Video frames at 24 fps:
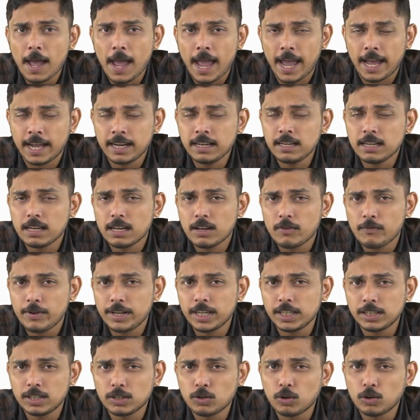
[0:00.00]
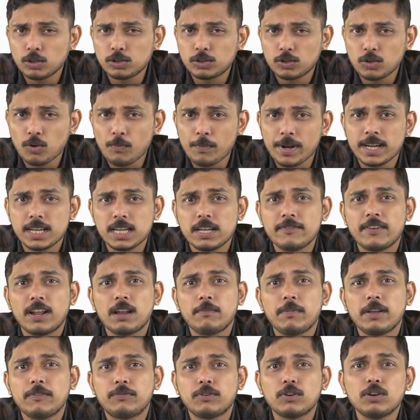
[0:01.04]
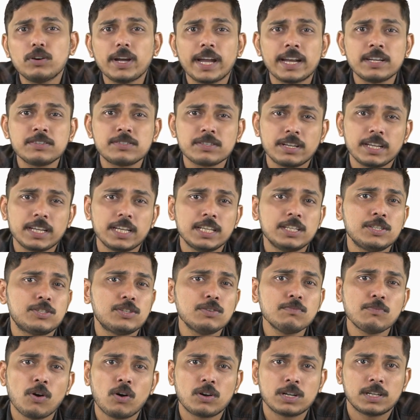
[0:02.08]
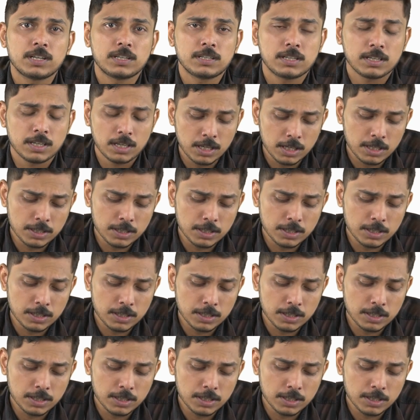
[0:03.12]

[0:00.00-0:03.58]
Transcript: and we need to go through medieval before entering into modern.